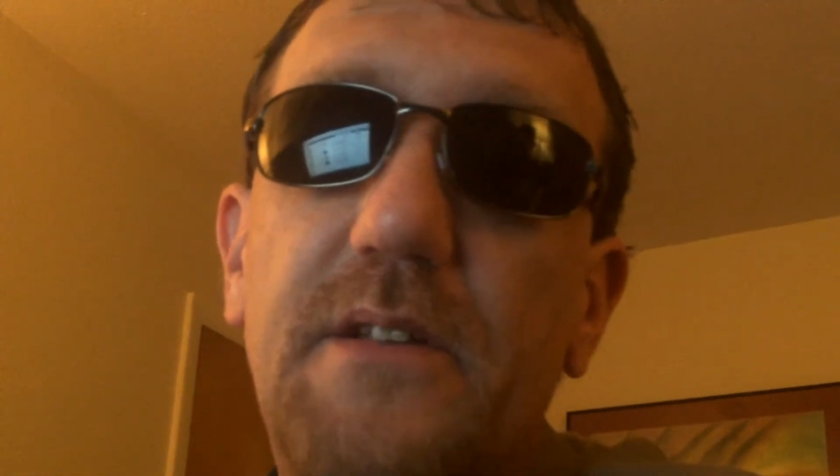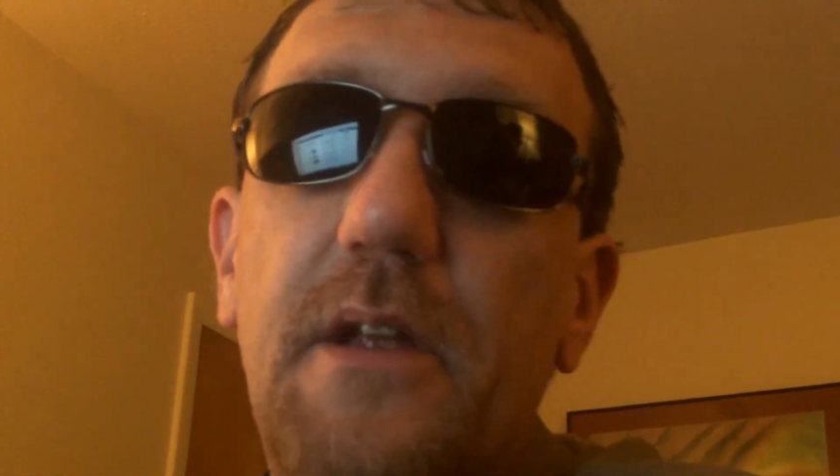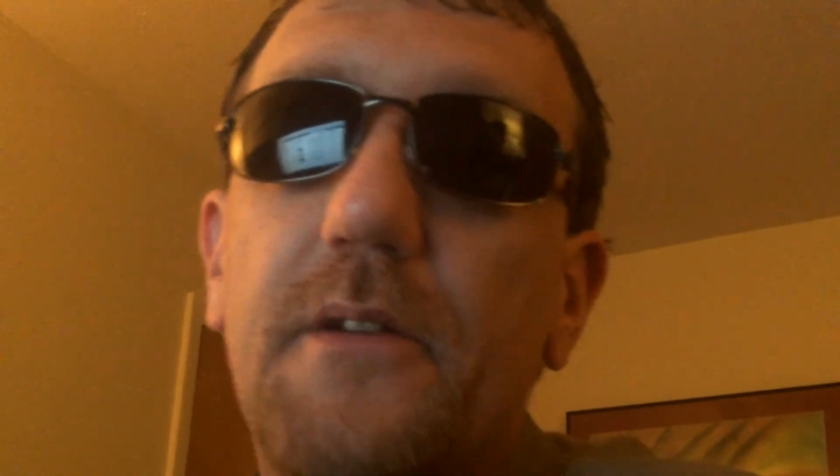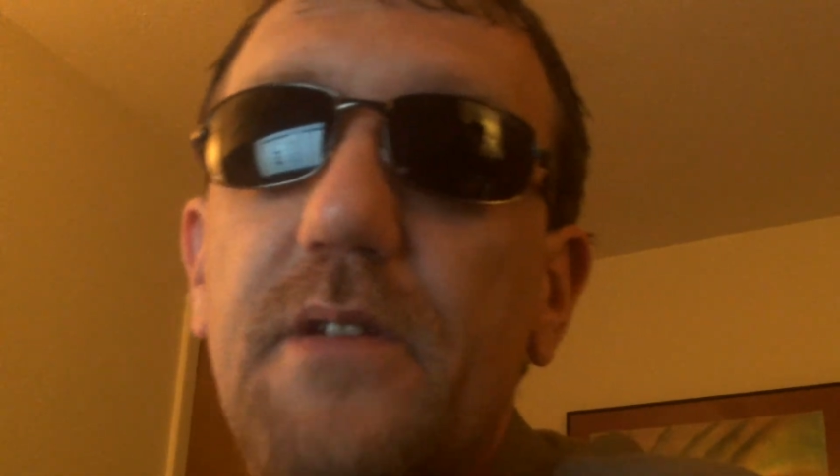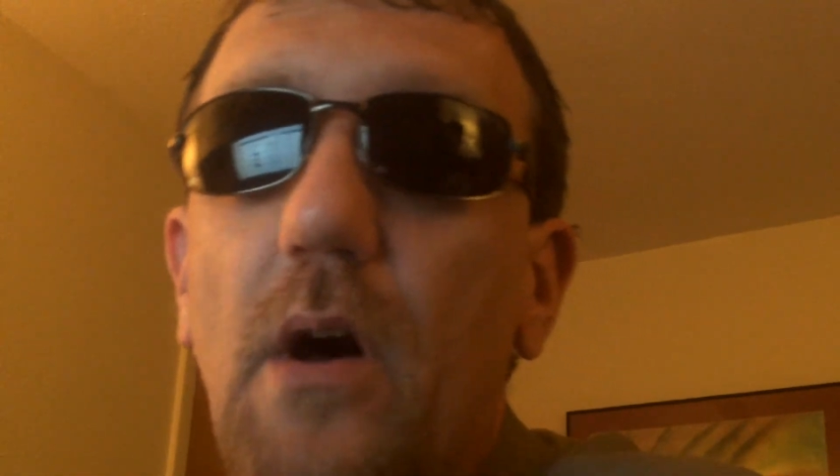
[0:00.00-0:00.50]

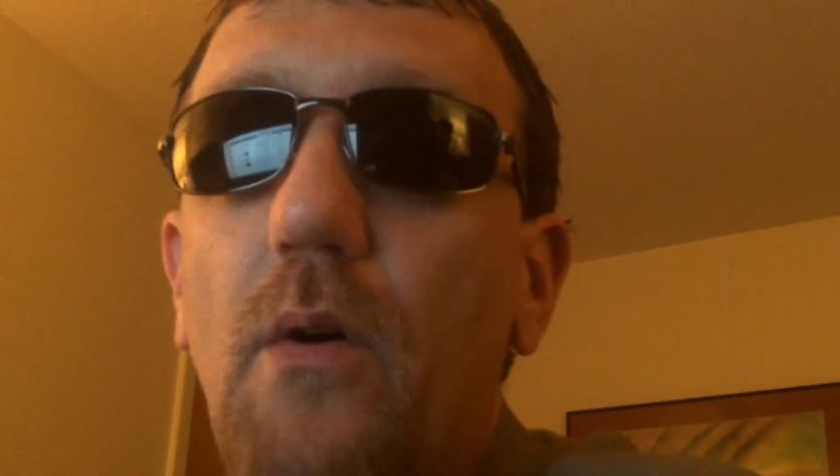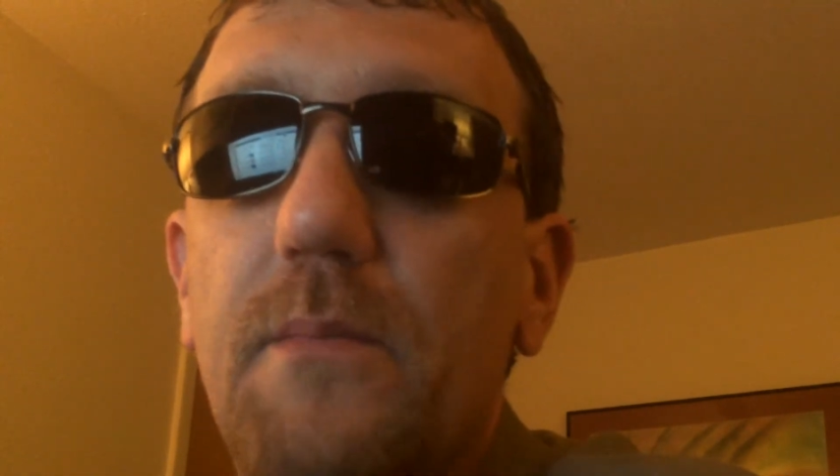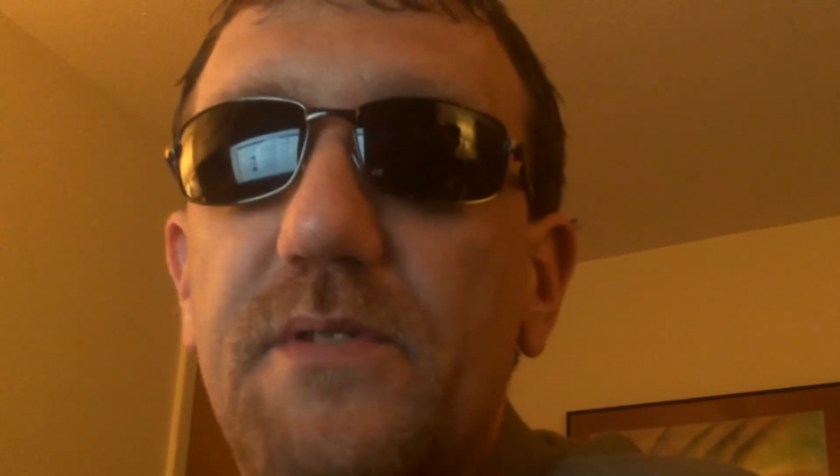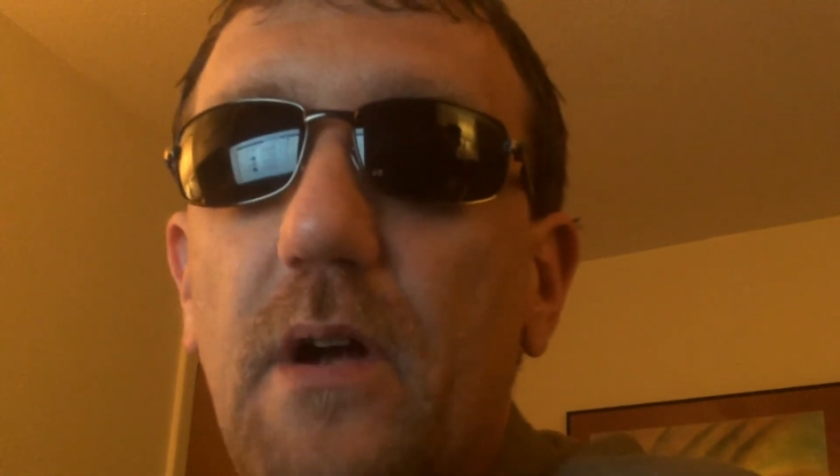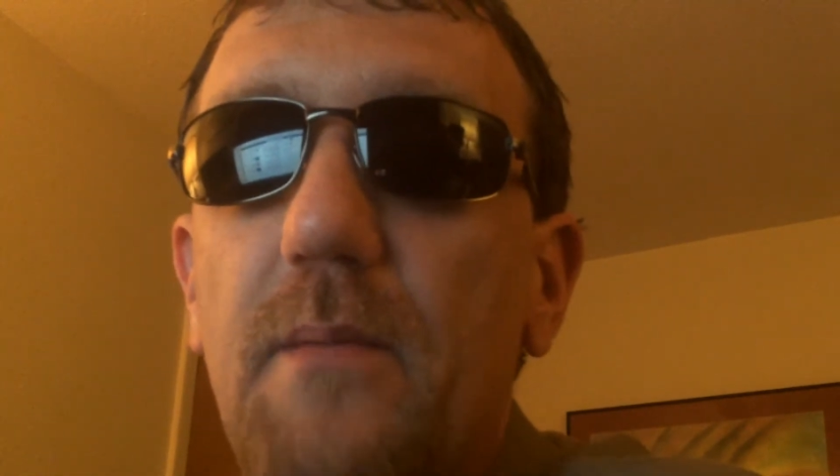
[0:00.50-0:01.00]
years. Oh,
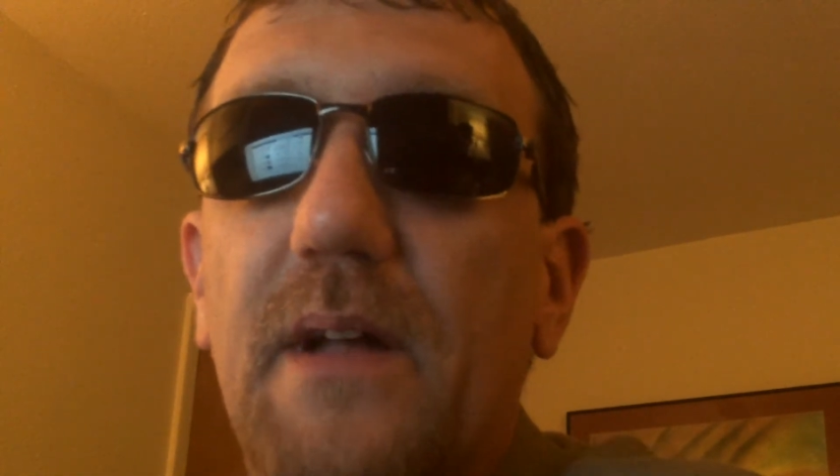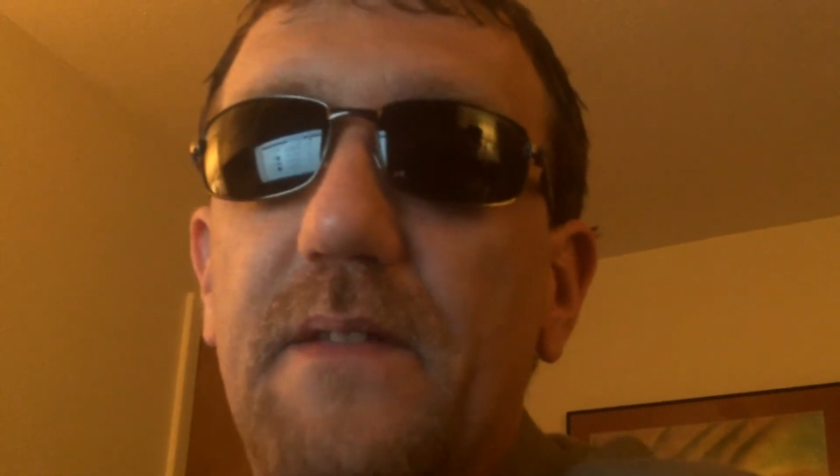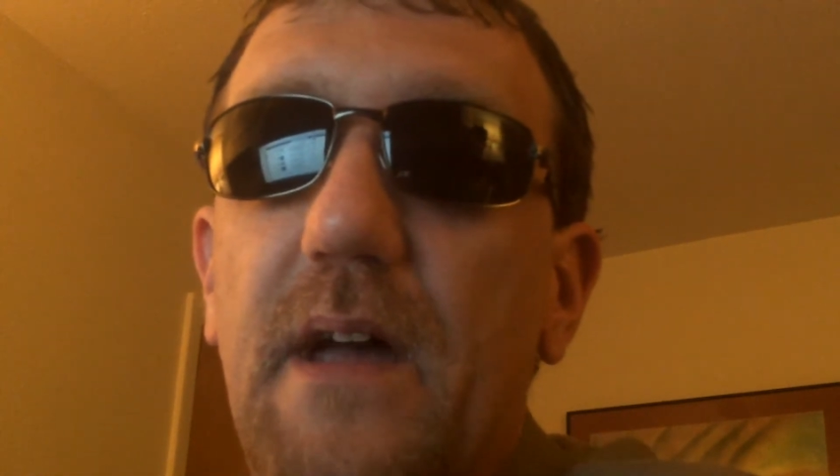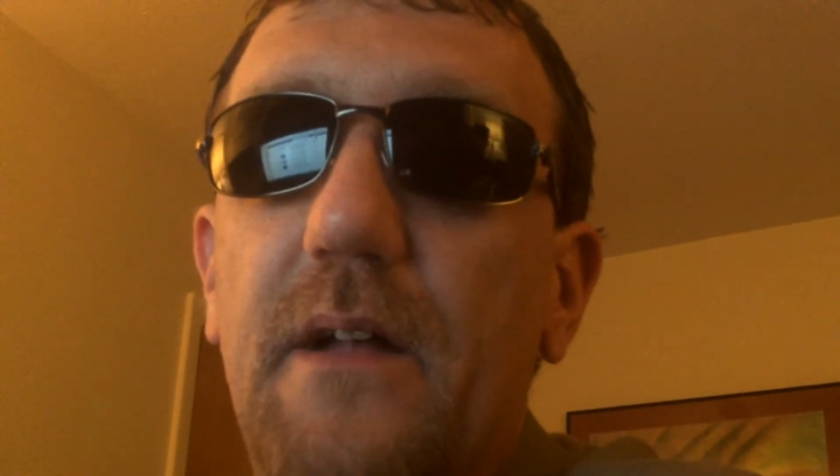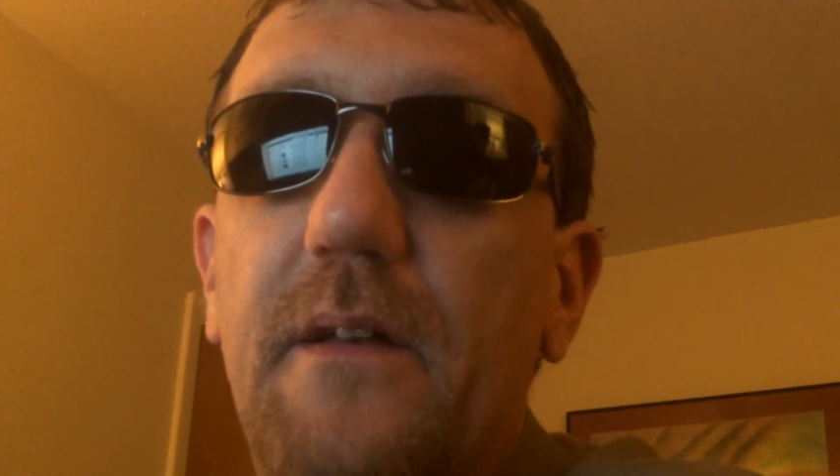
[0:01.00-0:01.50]
I'm sorry about
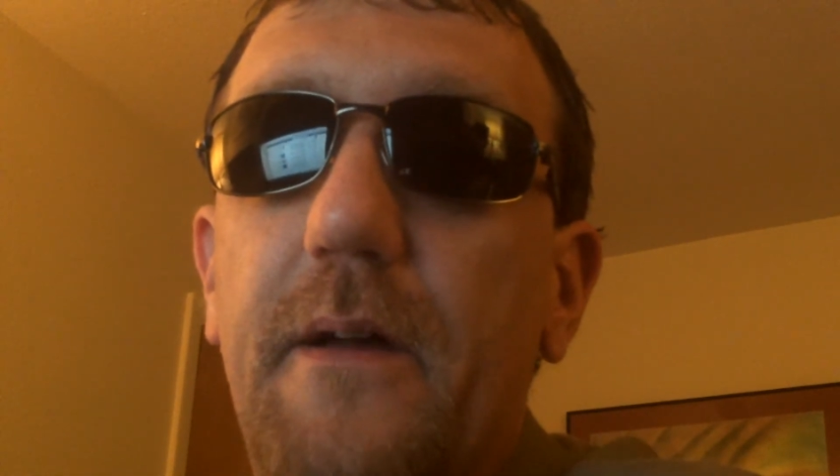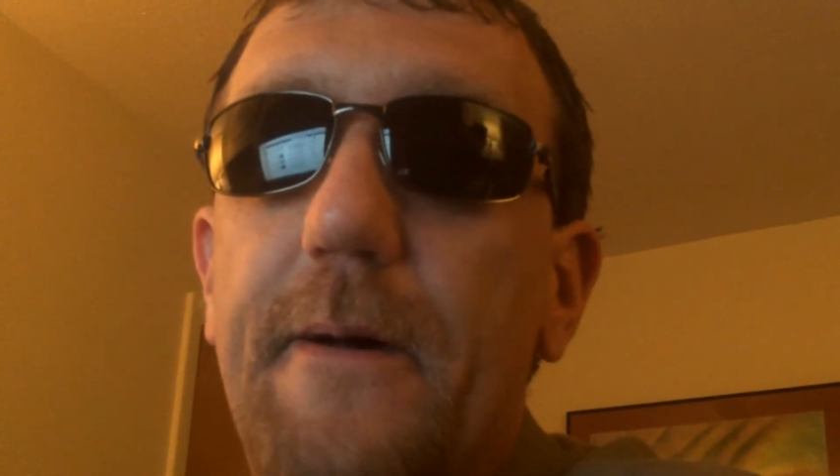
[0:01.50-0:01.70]
that.